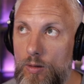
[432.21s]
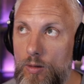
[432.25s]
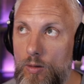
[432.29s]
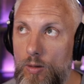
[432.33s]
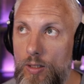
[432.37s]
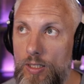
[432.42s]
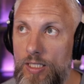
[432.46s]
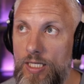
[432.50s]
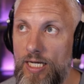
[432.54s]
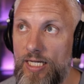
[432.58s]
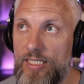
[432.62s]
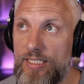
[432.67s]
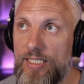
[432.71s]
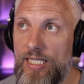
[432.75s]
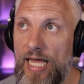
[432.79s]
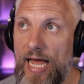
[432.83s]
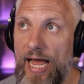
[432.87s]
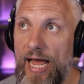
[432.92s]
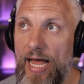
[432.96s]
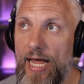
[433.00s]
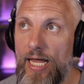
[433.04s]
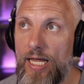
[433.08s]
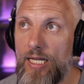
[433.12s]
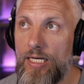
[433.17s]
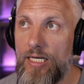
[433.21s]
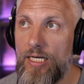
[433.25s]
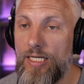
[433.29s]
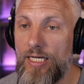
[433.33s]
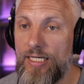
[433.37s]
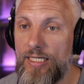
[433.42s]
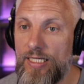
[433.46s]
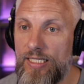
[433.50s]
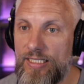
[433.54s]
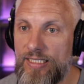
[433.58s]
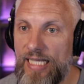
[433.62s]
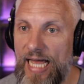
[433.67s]
does that, do,
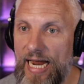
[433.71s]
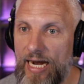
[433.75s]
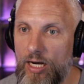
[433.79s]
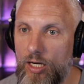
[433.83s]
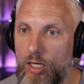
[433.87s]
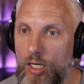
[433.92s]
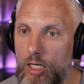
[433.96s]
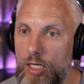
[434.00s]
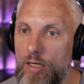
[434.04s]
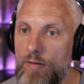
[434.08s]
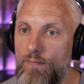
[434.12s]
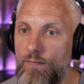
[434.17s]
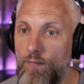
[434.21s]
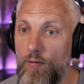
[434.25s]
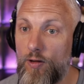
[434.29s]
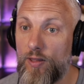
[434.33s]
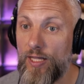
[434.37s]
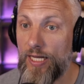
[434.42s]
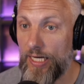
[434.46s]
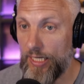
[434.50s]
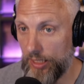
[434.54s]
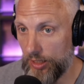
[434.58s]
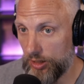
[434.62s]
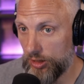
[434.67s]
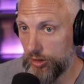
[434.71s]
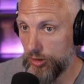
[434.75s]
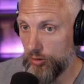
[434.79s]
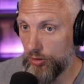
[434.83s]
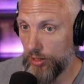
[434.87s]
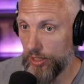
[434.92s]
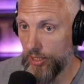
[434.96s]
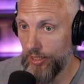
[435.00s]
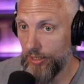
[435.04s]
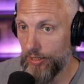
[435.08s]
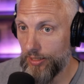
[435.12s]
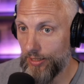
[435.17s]
is that good for the
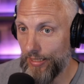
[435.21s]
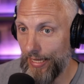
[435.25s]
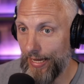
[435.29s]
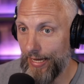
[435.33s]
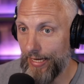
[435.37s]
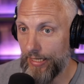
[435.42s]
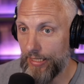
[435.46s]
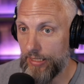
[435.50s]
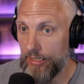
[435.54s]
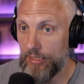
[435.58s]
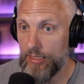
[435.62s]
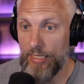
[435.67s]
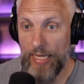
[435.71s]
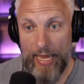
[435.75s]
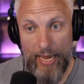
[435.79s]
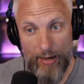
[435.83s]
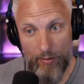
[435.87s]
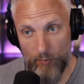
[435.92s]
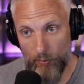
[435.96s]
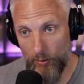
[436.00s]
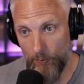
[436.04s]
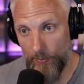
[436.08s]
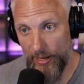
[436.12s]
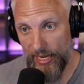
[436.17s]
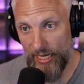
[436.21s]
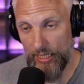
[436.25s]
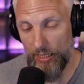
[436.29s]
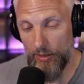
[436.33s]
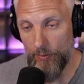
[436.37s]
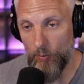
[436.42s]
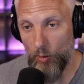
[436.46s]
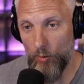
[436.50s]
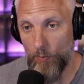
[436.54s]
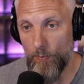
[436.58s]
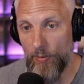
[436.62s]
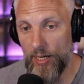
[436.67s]
industry? Like, yeah, we're making
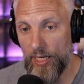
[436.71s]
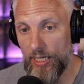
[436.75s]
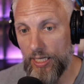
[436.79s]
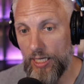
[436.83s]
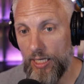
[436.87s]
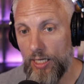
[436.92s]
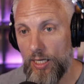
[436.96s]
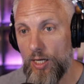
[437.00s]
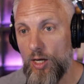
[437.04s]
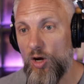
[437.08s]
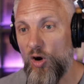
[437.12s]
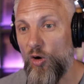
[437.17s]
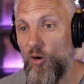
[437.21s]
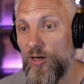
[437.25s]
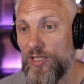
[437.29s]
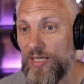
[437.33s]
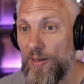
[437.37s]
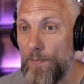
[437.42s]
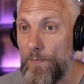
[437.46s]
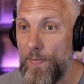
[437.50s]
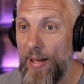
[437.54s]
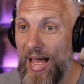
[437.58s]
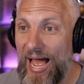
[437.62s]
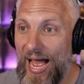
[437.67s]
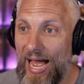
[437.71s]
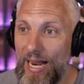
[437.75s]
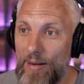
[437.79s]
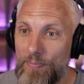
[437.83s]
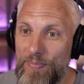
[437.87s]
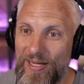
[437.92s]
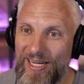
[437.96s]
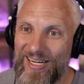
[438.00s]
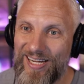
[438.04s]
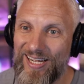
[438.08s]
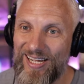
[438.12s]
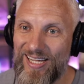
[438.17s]
more money, or is it bad
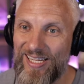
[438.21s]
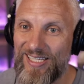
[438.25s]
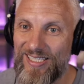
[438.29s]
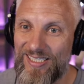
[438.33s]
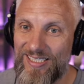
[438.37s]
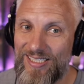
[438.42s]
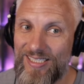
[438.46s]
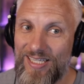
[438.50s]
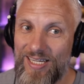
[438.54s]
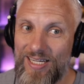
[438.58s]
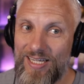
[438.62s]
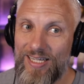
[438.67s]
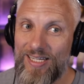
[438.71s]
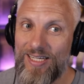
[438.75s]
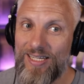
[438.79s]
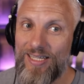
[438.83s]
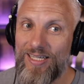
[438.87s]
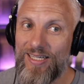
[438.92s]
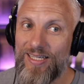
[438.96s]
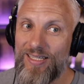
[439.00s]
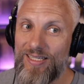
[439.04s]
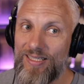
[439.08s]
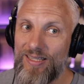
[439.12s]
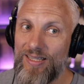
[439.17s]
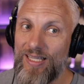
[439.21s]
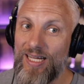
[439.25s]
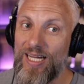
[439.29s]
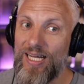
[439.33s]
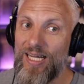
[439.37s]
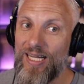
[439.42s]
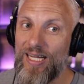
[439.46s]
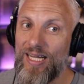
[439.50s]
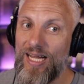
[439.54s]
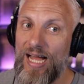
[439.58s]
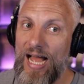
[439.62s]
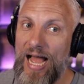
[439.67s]
because
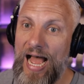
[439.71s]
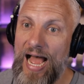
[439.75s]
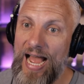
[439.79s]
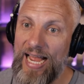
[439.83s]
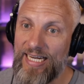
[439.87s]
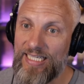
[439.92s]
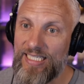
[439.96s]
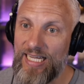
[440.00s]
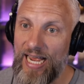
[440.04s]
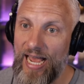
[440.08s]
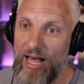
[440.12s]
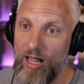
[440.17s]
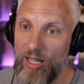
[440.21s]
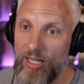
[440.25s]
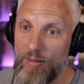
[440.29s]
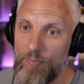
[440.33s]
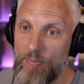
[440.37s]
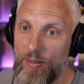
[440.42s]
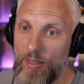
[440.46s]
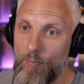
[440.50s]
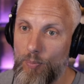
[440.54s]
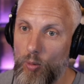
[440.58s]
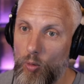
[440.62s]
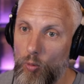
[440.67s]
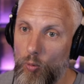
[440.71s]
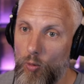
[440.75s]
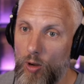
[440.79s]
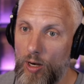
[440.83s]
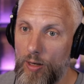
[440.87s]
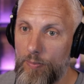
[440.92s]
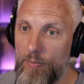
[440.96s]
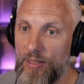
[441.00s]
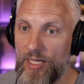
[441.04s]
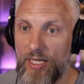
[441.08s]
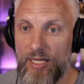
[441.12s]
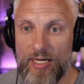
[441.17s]
the high talent people want to
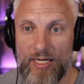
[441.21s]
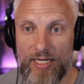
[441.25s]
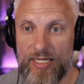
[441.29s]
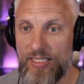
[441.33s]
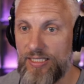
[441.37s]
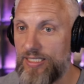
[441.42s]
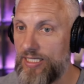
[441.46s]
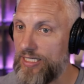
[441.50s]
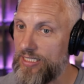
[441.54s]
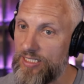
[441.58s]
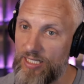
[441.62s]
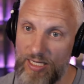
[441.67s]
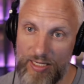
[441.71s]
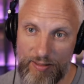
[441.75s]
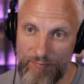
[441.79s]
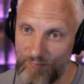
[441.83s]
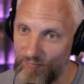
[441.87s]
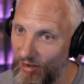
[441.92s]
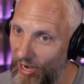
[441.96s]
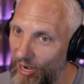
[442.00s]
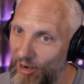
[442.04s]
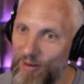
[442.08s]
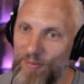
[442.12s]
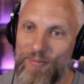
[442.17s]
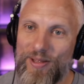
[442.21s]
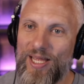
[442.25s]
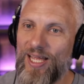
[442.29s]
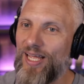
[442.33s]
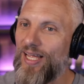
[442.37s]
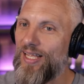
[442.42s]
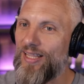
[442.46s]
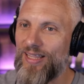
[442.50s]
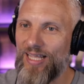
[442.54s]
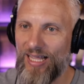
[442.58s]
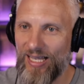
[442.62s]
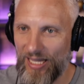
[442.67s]
be in a consistent environment
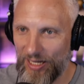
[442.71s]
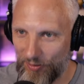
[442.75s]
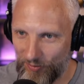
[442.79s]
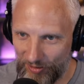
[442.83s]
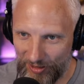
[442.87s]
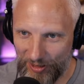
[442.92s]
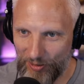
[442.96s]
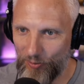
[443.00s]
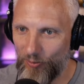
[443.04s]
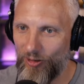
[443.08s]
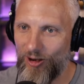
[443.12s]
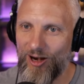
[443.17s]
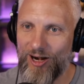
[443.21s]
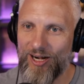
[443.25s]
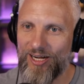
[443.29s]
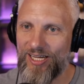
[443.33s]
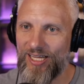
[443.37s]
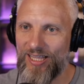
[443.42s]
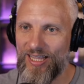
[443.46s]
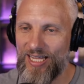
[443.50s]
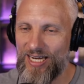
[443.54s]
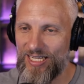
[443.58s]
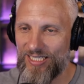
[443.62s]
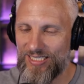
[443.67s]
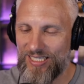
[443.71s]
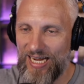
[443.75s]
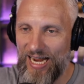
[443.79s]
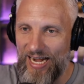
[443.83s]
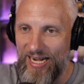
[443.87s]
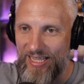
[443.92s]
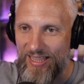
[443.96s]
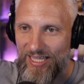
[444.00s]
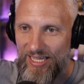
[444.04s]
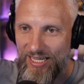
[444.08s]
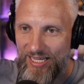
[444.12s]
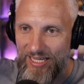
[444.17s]
and they like where they work? And then it's kind of
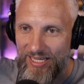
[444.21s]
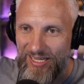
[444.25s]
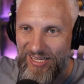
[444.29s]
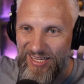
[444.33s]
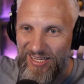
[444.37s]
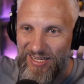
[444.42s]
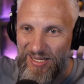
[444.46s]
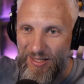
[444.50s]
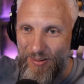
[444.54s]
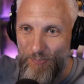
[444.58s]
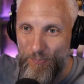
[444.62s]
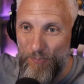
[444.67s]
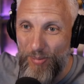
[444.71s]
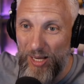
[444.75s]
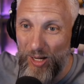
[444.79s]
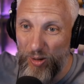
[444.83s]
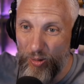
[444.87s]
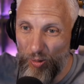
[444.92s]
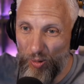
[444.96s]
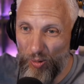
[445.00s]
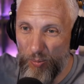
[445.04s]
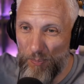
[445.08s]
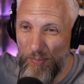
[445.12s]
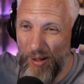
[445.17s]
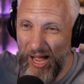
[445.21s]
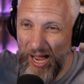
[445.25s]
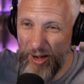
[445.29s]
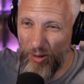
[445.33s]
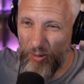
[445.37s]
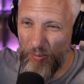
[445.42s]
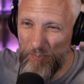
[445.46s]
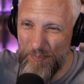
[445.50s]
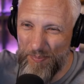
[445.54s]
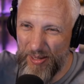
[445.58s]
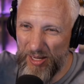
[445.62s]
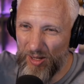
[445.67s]
the middle
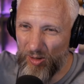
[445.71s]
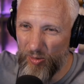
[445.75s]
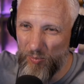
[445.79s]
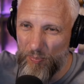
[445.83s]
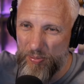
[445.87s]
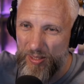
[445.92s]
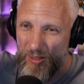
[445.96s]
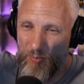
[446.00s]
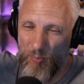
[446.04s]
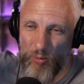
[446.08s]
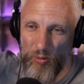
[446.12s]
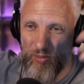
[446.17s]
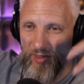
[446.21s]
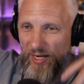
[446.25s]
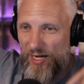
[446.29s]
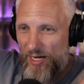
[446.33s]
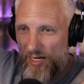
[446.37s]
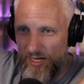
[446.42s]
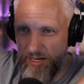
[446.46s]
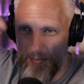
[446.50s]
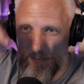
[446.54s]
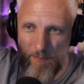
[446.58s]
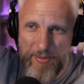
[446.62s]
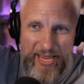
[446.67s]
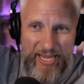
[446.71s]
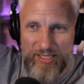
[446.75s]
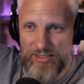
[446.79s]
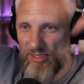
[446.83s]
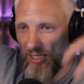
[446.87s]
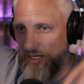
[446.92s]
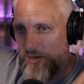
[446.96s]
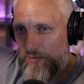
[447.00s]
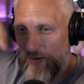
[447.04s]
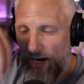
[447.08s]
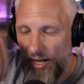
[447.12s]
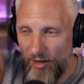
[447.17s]
bottom middle people that end up
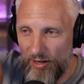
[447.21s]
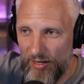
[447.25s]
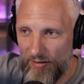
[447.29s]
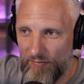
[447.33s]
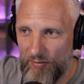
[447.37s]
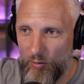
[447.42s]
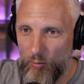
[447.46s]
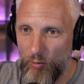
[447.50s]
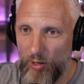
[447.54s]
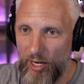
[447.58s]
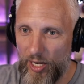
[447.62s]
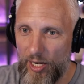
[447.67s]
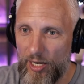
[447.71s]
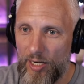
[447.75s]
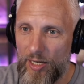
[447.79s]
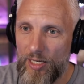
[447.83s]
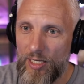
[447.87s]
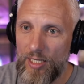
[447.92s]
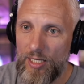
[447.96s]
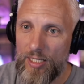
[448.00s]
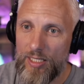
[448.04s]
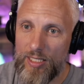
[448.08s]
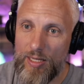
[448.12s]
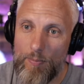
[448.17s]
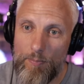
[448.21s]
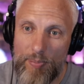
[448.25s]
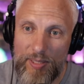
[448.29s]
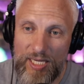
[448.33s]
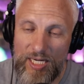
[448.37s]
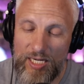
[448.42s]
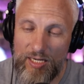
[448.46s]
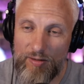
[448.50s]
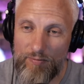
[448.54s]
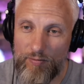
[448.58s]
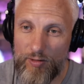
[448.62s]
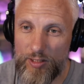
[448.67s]
bouncing around everywhere
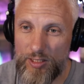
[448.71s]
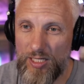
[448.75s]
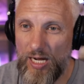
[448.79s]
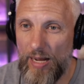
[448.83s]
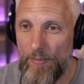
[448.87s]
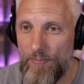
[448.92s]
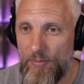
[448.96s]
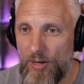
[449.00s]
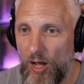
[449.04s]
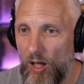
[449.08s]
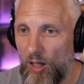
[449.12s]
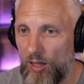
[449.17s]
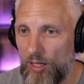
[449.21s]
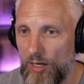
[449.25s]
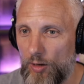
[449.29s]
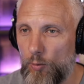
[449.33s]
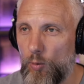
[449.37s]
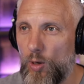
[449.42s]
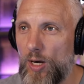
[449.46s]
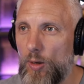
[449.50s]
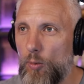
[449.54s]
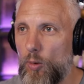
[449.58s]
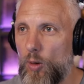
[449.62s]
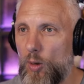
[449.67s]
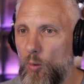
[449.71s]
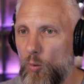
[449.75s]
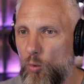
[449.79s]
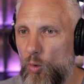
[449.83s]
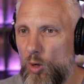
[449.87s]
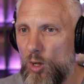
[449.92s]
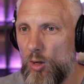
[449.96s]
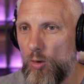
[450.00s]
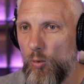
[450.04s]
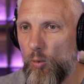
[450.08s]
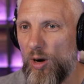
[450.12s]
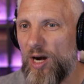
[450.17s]
competing for top dollar. What, what,
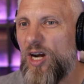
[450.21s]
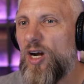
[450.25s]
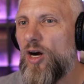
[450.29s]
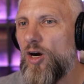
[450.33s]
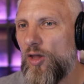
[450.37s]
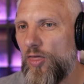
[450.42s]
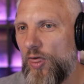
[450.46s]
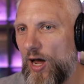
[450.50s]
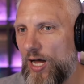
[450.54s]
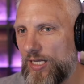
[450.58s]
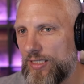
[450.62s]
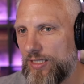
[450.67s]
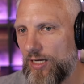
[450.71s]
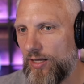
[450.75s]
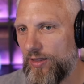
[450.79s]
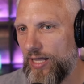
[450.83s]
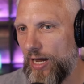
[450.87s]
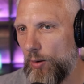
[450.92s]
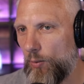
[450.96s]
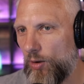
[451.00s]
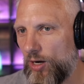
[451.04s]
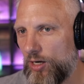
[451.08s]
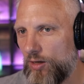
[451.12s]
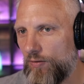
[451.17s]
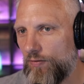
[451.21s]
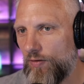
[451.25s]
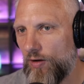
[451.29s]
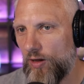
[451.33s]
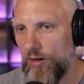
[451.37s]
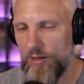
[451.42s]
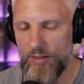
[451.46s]
what are your thoughts on that? Where do you fall on